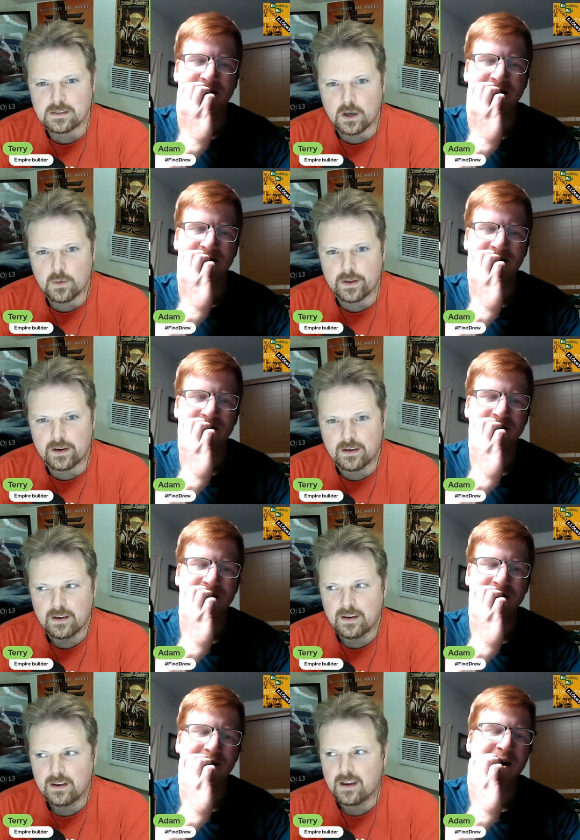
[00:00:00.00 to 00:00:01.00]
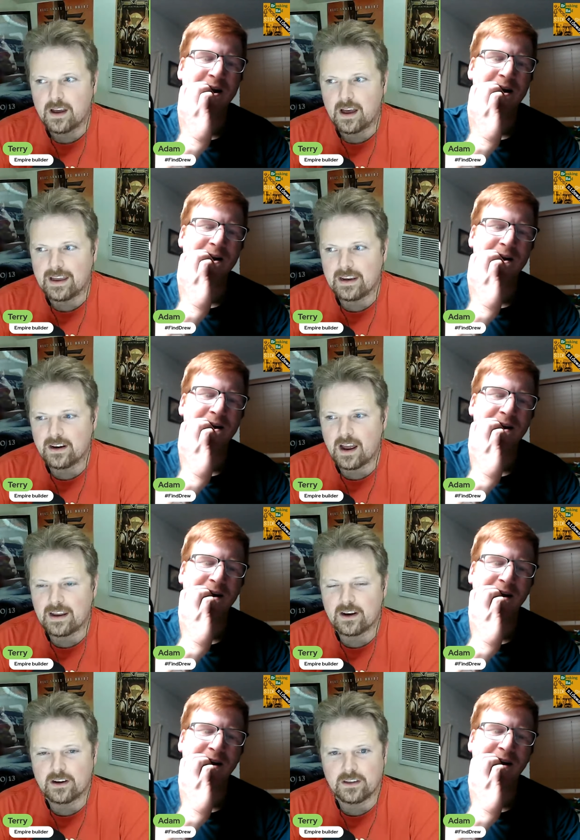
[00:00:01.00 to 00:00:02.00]
Speaker 1: going i hear i
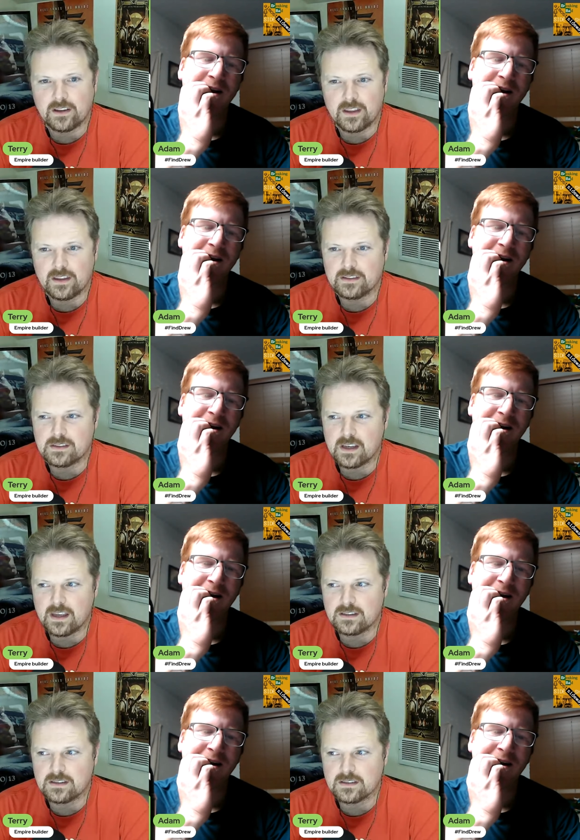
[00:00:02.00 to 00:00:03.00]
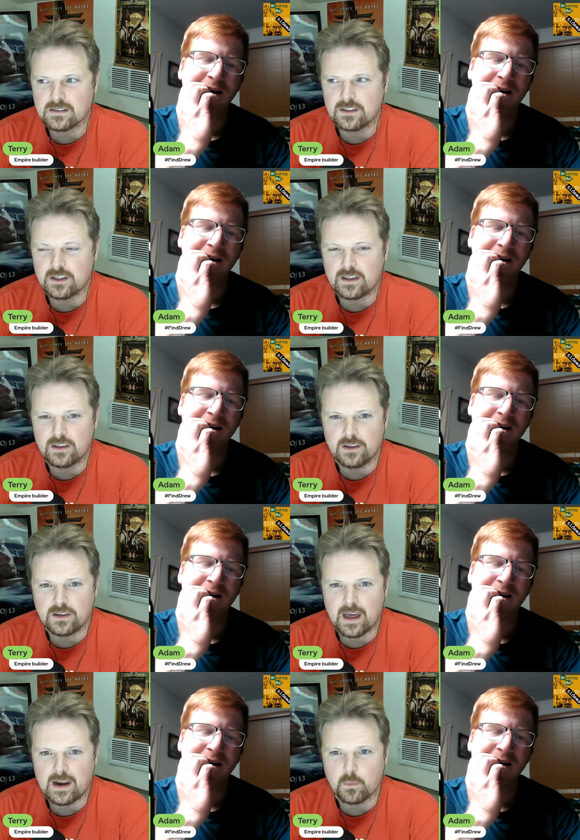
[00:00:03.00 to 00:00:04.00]
hear you it's it's you, you
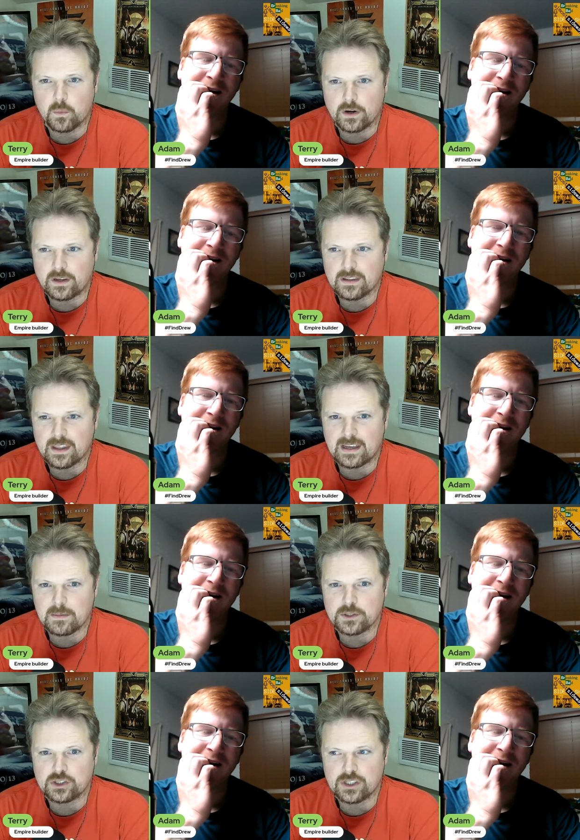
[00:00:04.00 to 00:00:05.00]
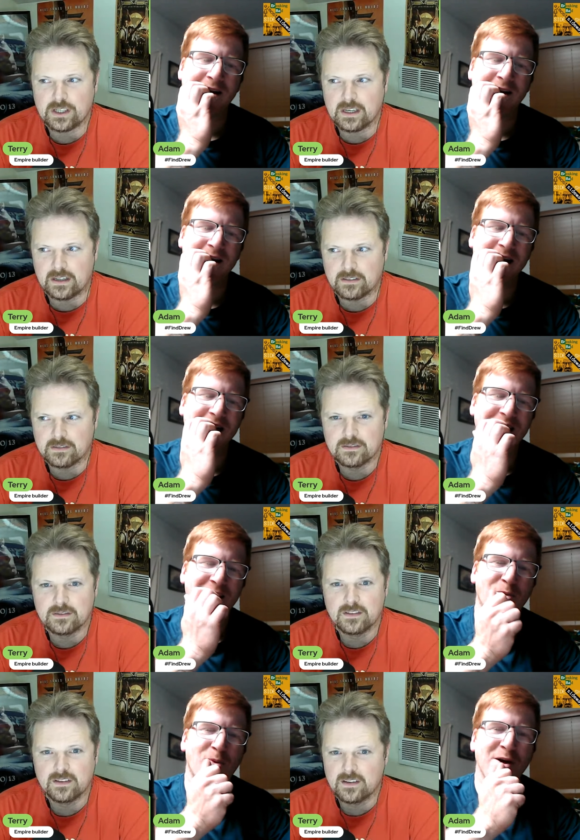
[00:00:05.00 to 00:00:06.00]
got it working like a machine
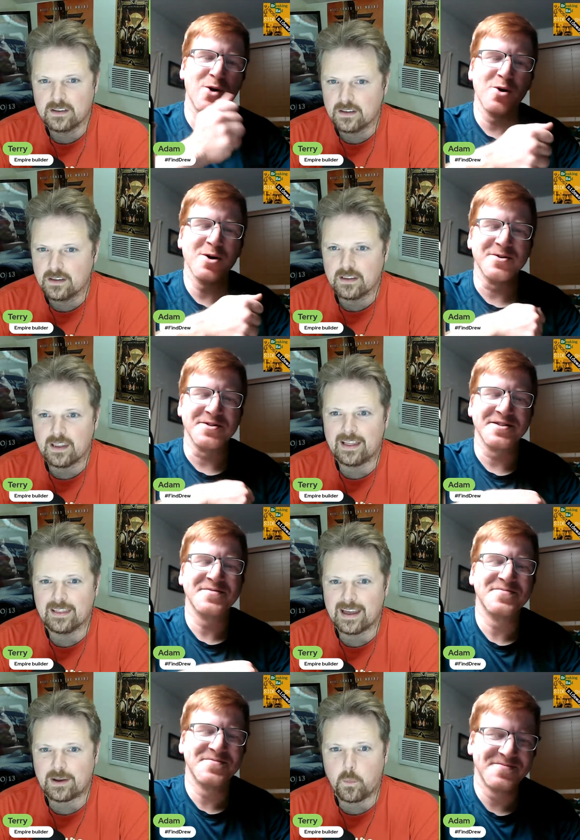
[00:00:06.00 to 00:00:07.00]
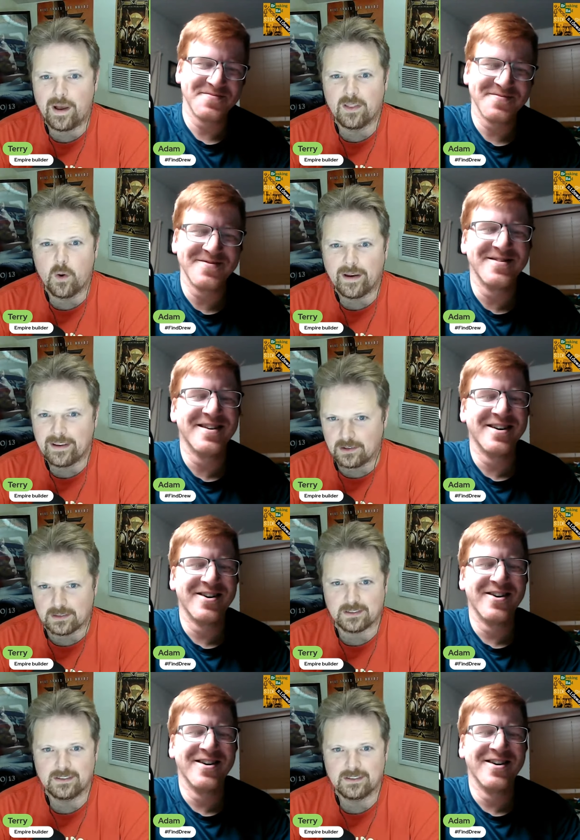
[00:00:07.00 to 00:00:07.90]
Speaker 2: well oiled
Speaker 1: like, like well oiled